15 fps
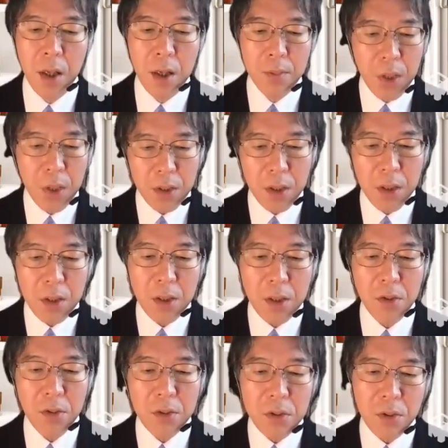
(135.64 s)
But it is
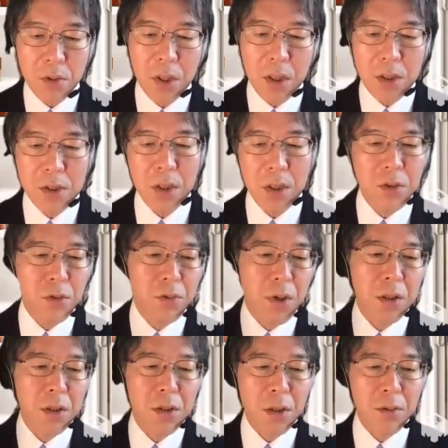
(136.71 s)
also easy to
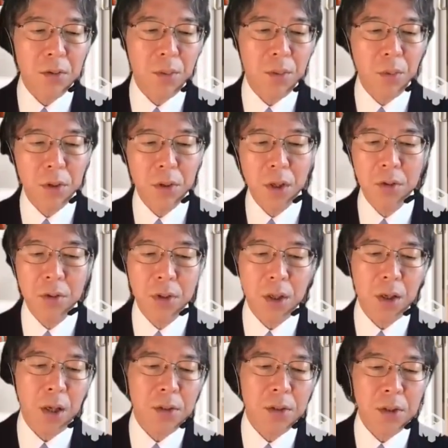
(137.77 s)
write down a model that
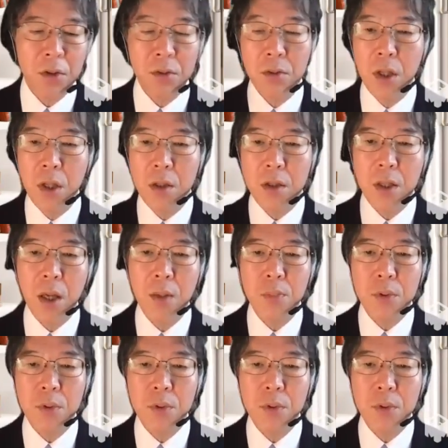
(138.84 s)
has a unique gap